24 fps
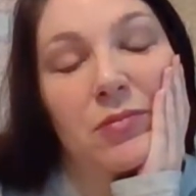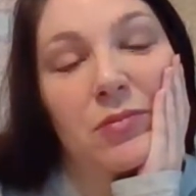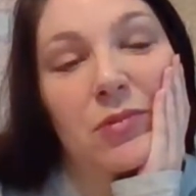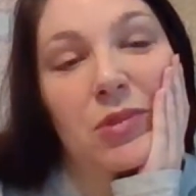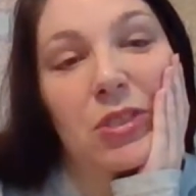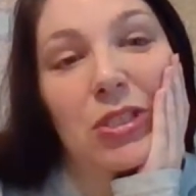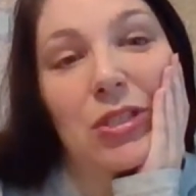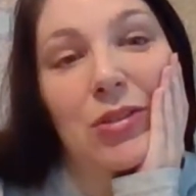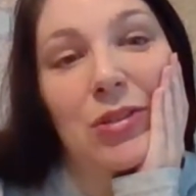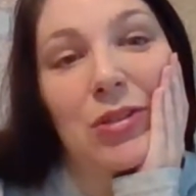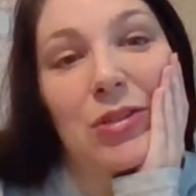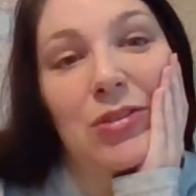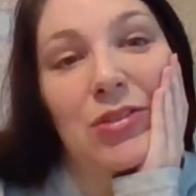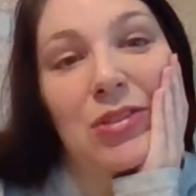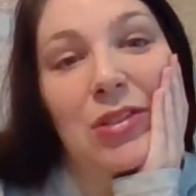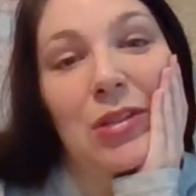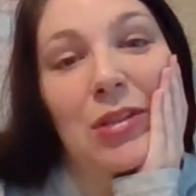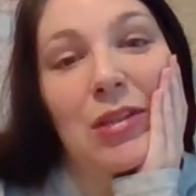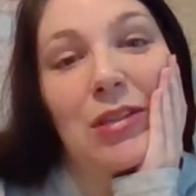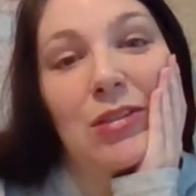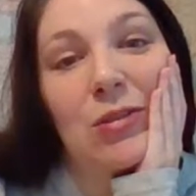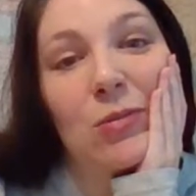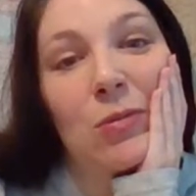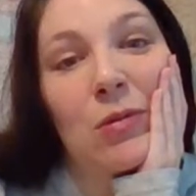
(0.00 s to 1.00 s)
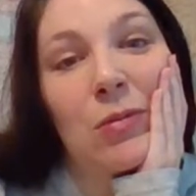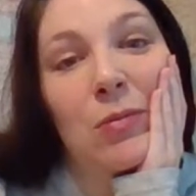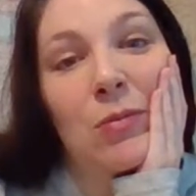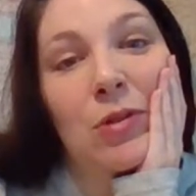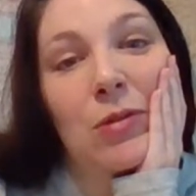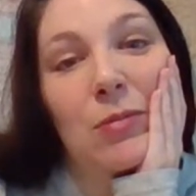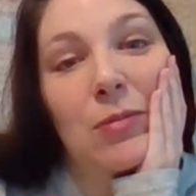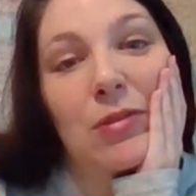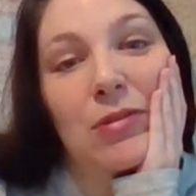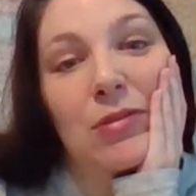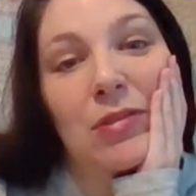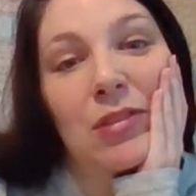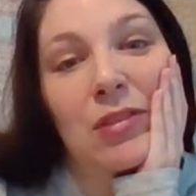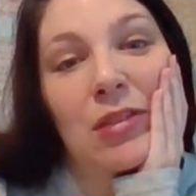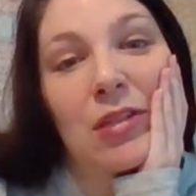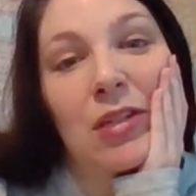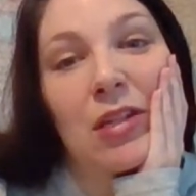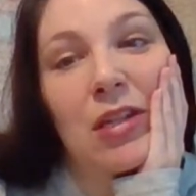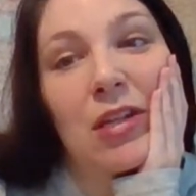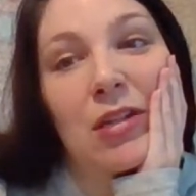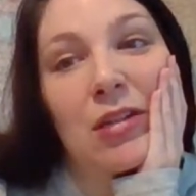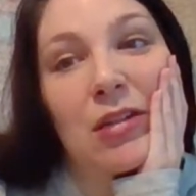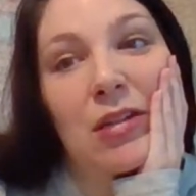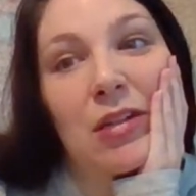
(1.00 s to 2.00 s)
So there's at least one more person in
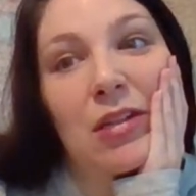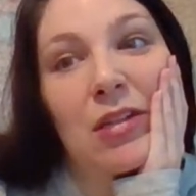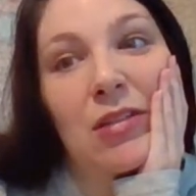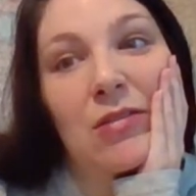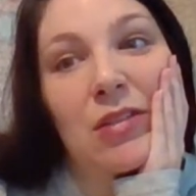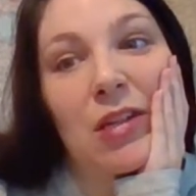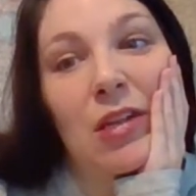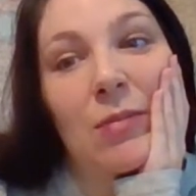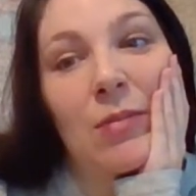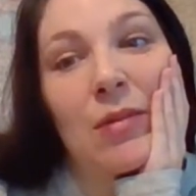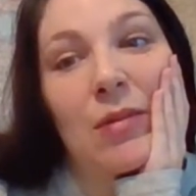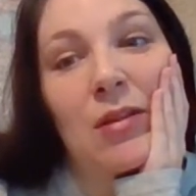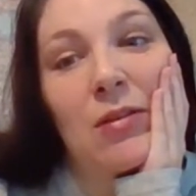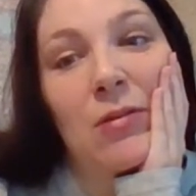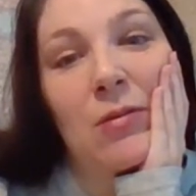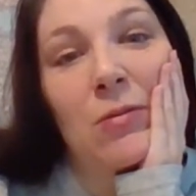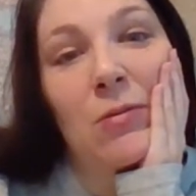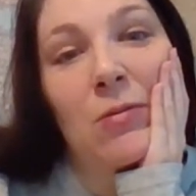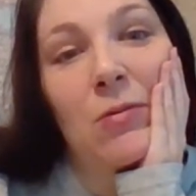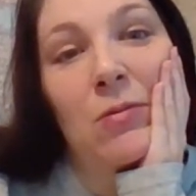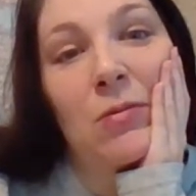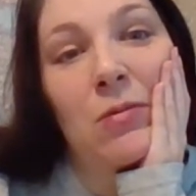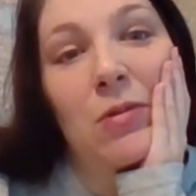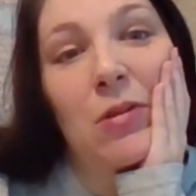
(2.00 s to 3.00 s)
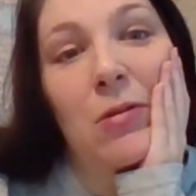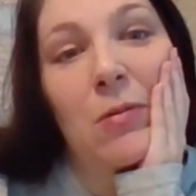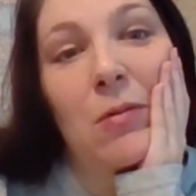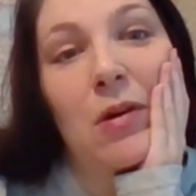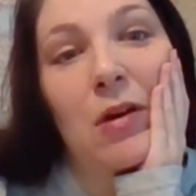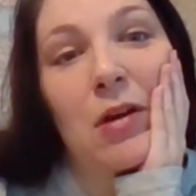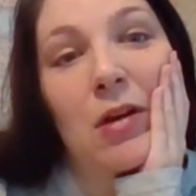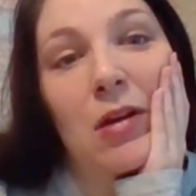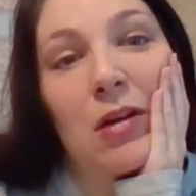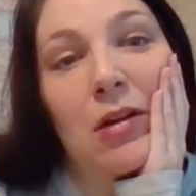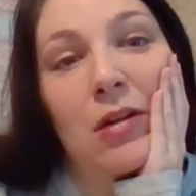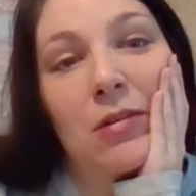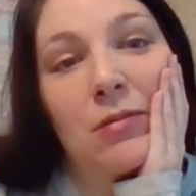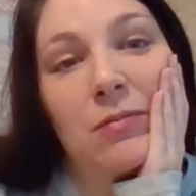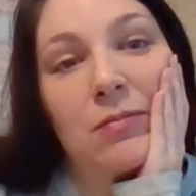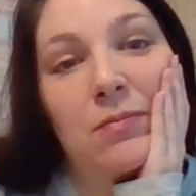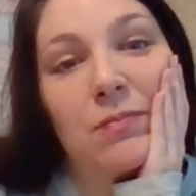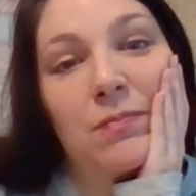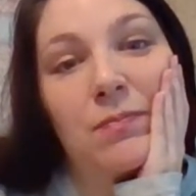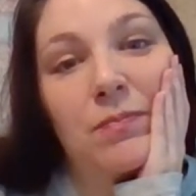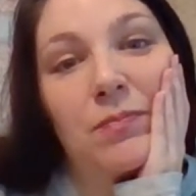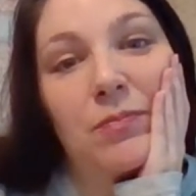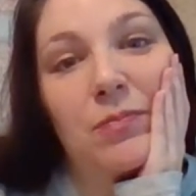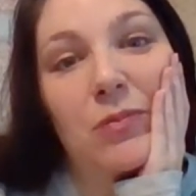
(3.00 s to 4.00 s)
here. Can you tell me who you are?
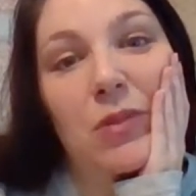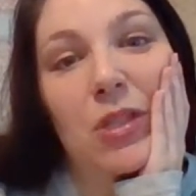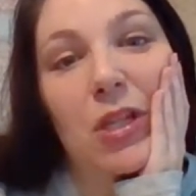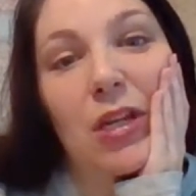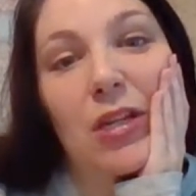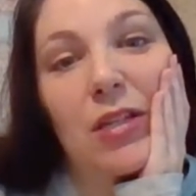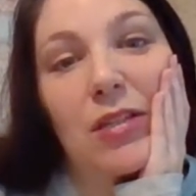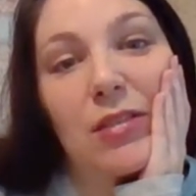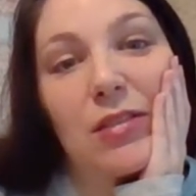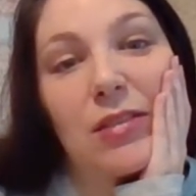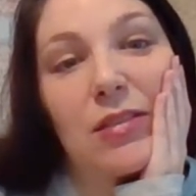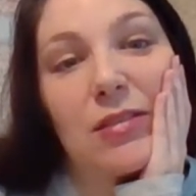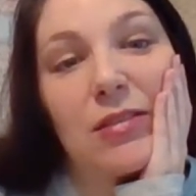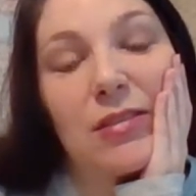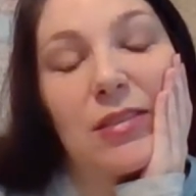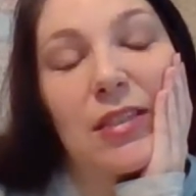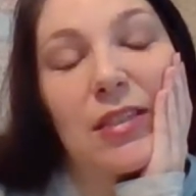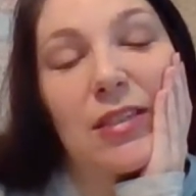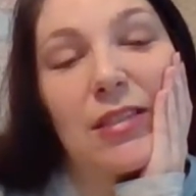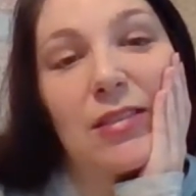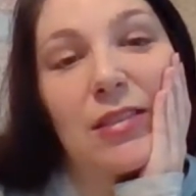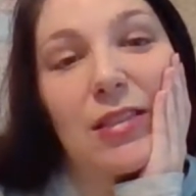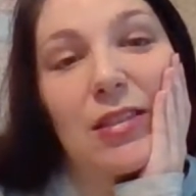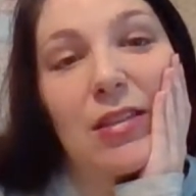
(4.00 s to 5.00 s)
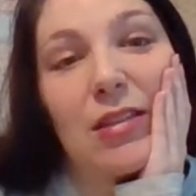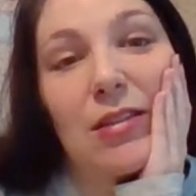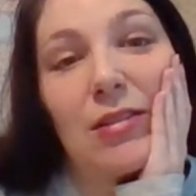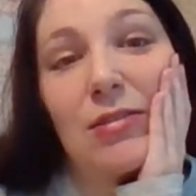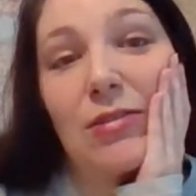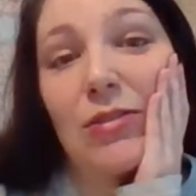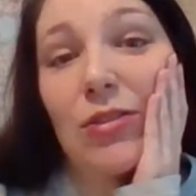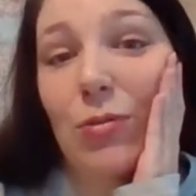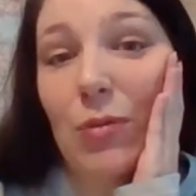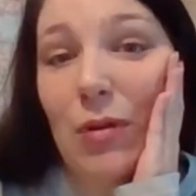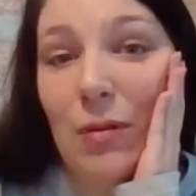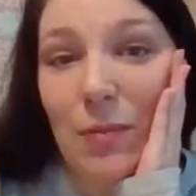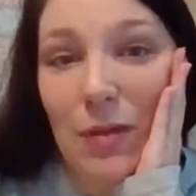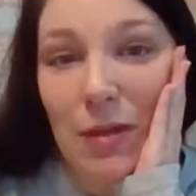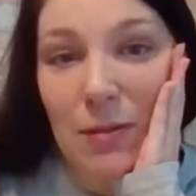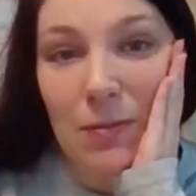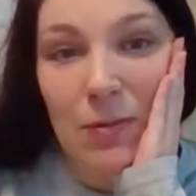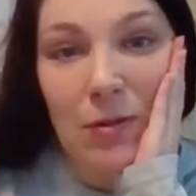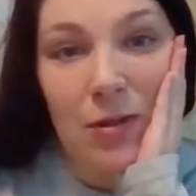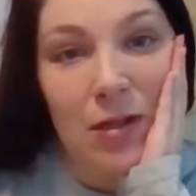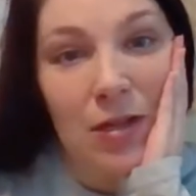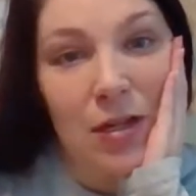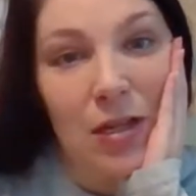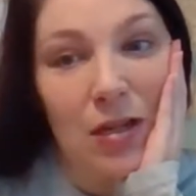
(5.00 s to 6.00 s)
Because it says that there's 3
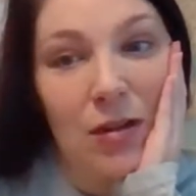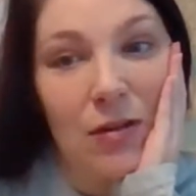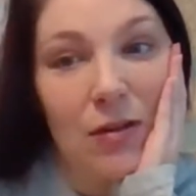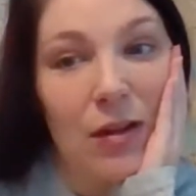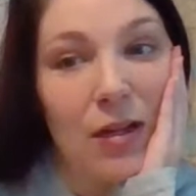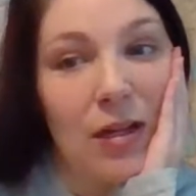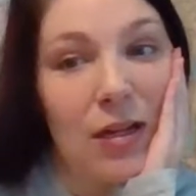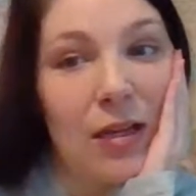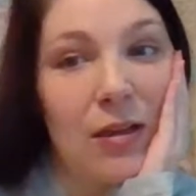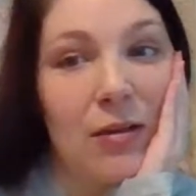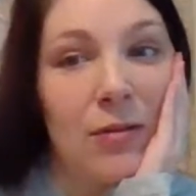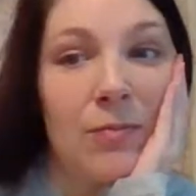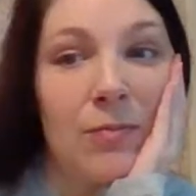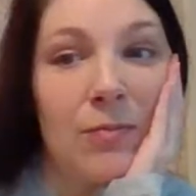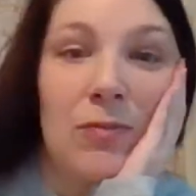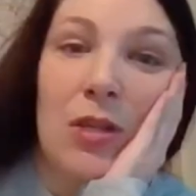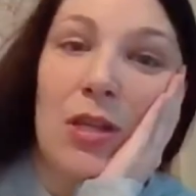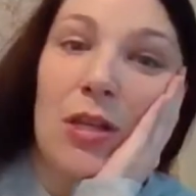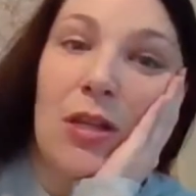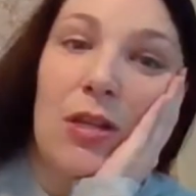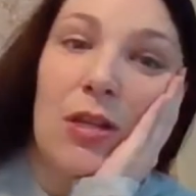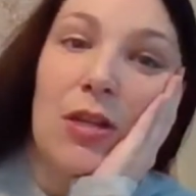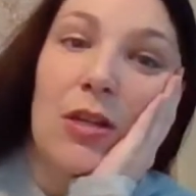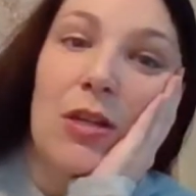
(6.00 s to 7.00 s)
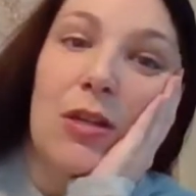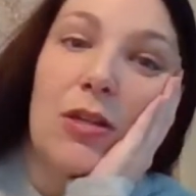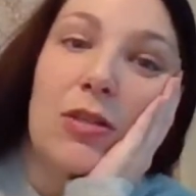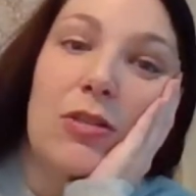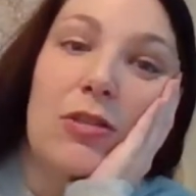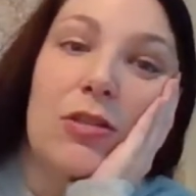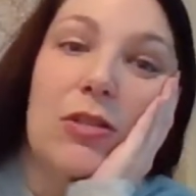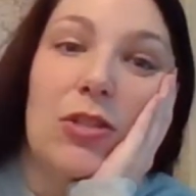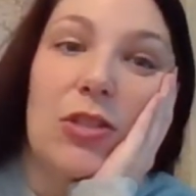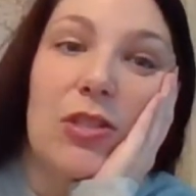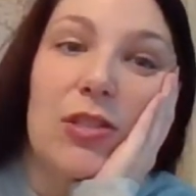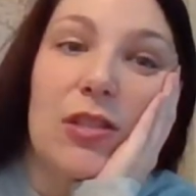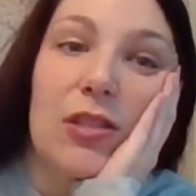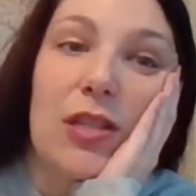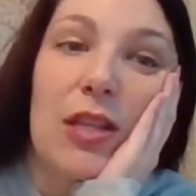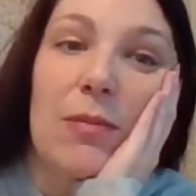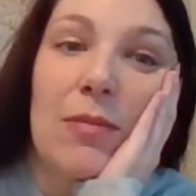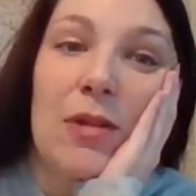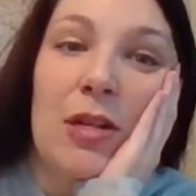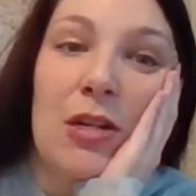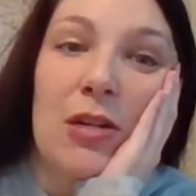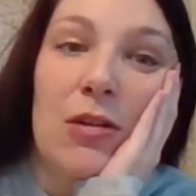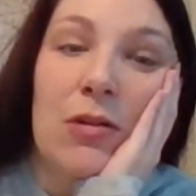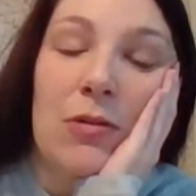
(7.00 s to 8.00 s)
people in here right now. So just let
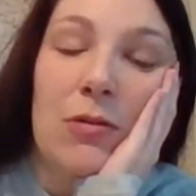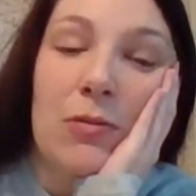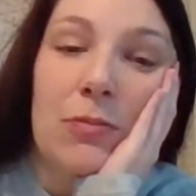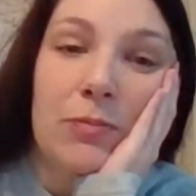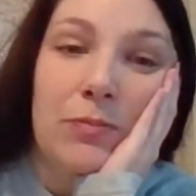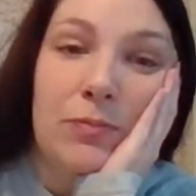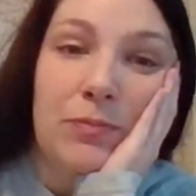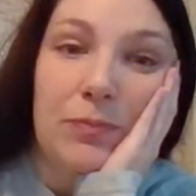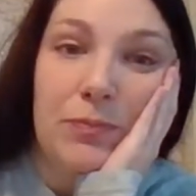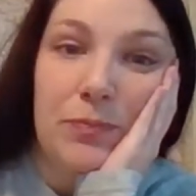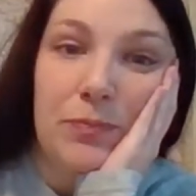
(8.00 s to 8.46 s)
me know.